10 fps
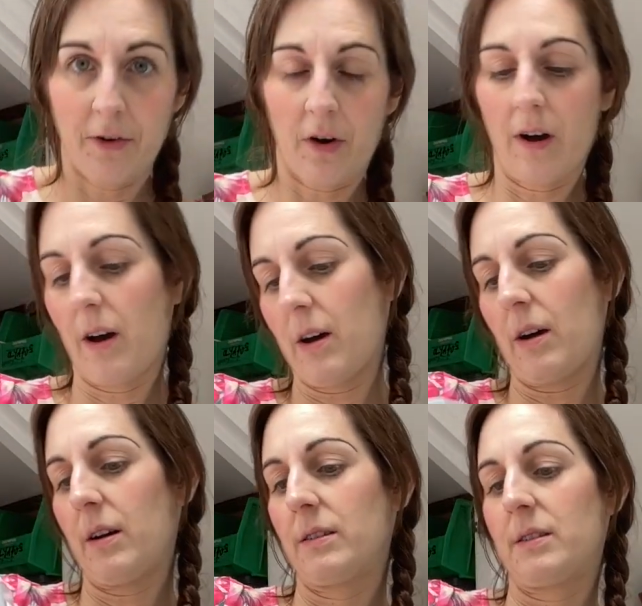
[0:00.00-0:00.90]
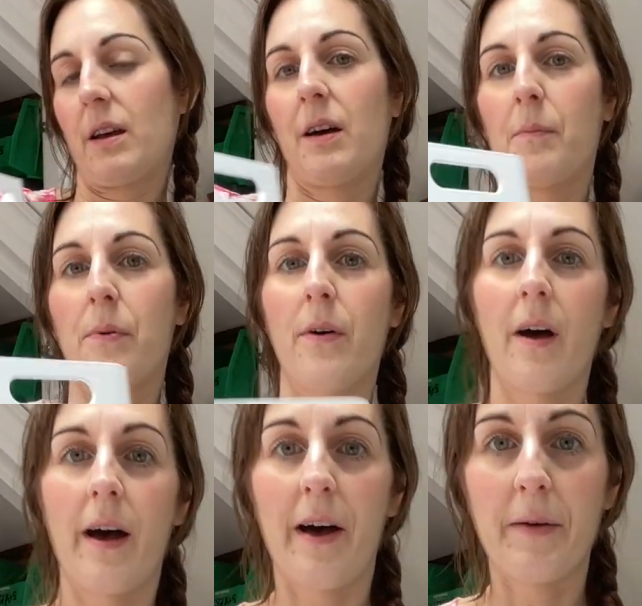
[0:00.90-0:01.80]
got our tub
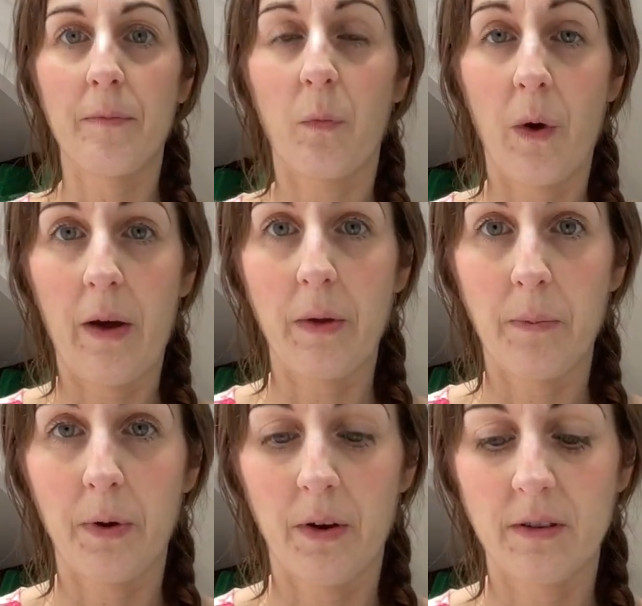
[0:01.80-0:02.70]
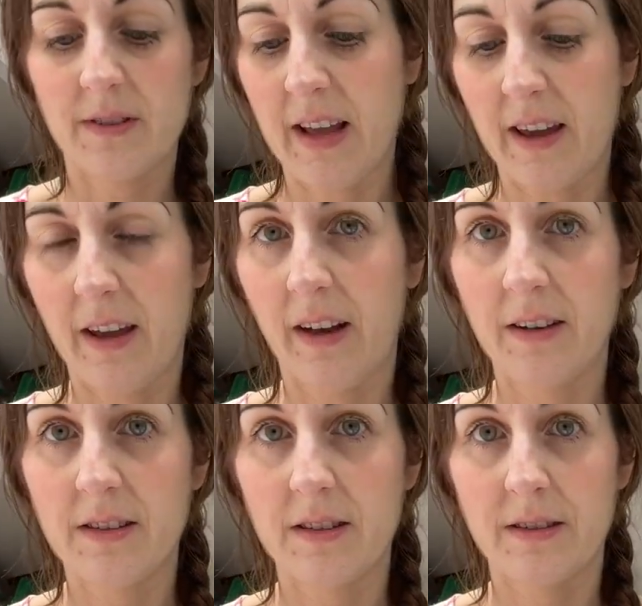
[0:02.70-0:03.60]
where we put
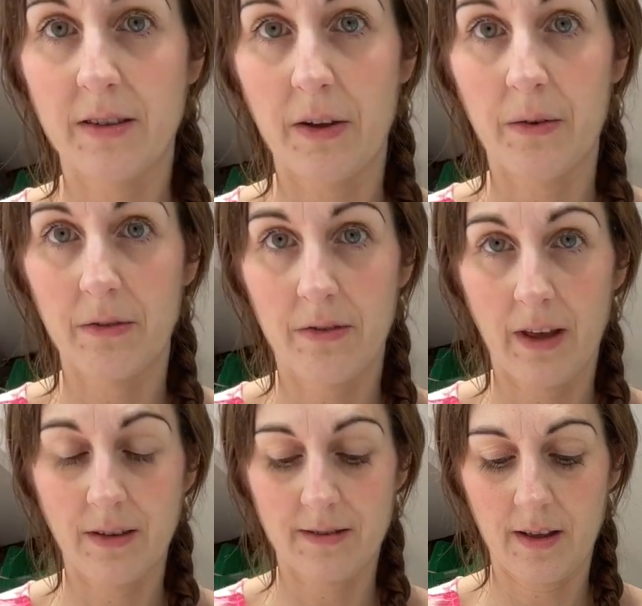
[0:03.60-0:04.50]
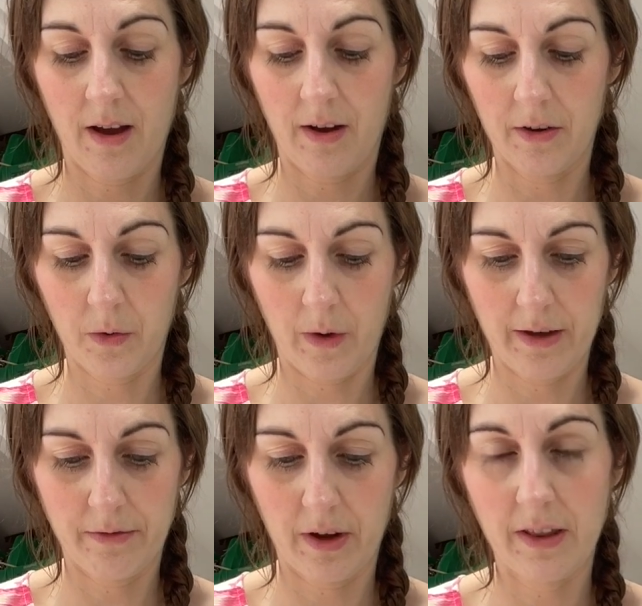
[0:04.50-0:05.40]
seconds, so things that aren't
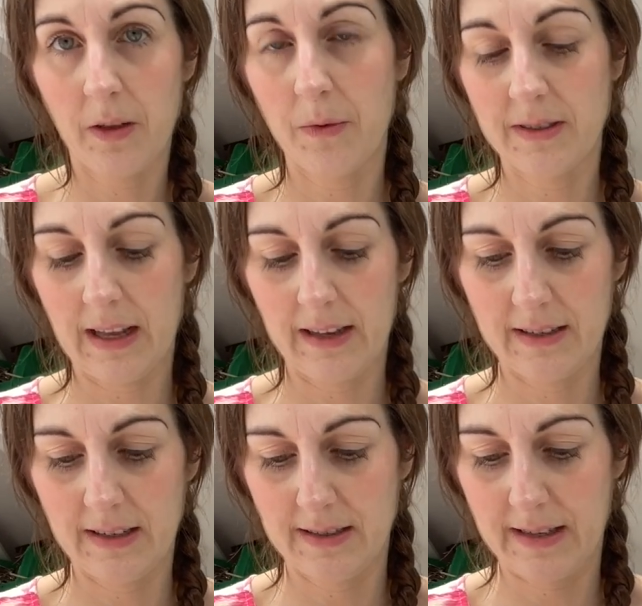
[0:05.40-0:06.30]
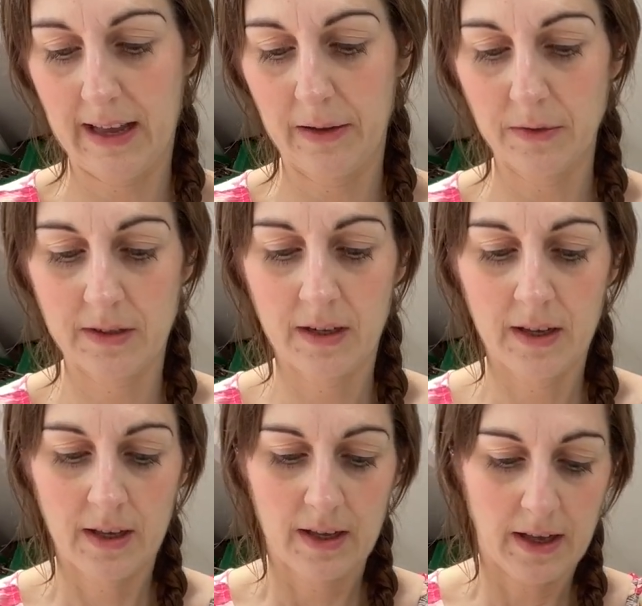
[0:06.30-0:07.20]
quite right that we sell at a discount.
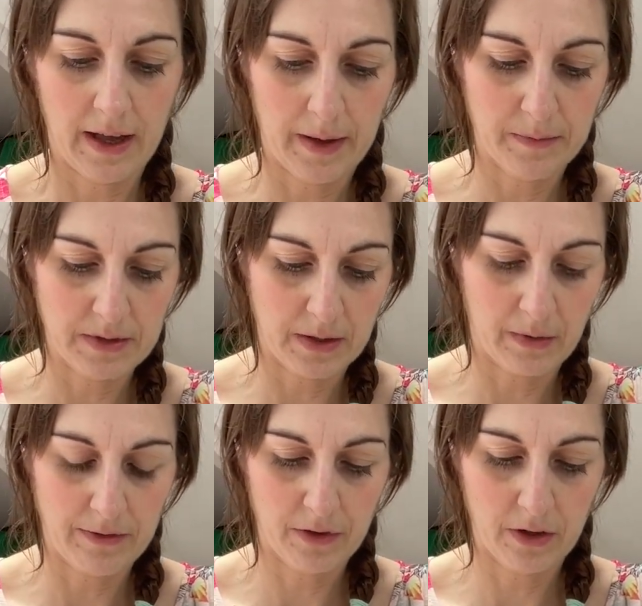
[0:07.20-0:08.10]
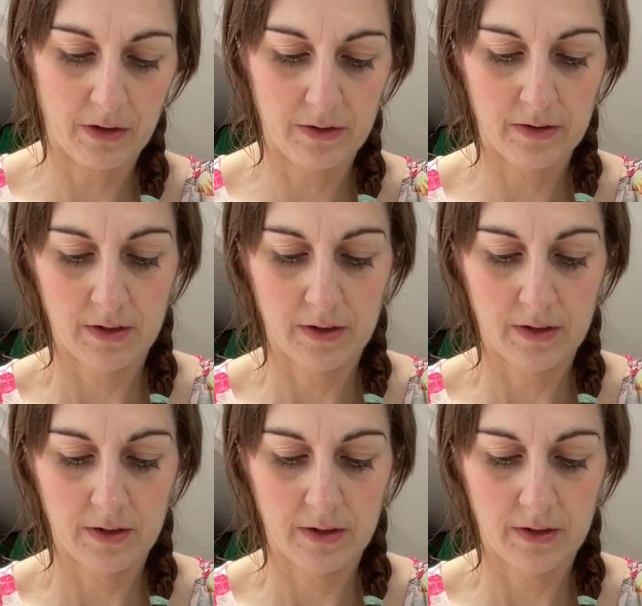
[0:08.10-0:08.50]
So I've got